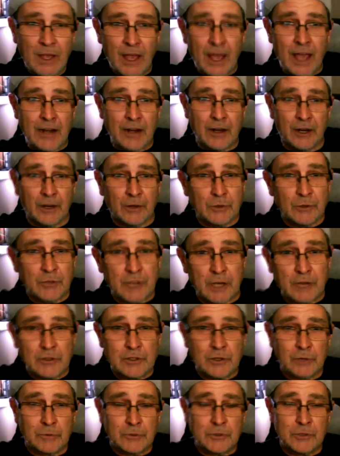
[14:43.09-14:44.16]
And I'll also
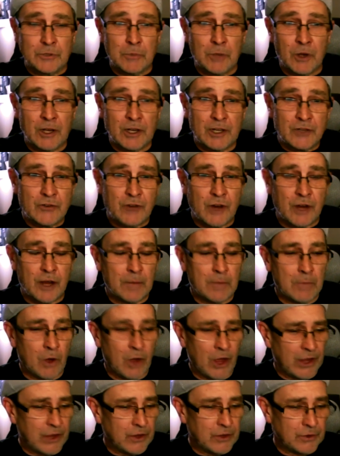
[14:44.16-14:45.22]
talk to my illustrator
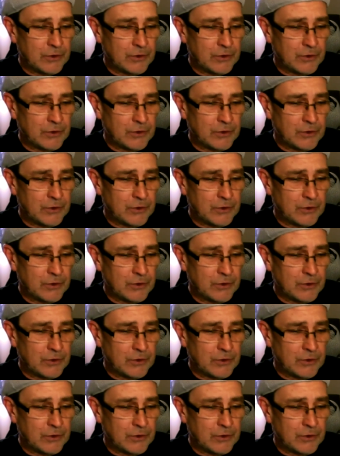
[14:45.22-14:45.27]
Mike,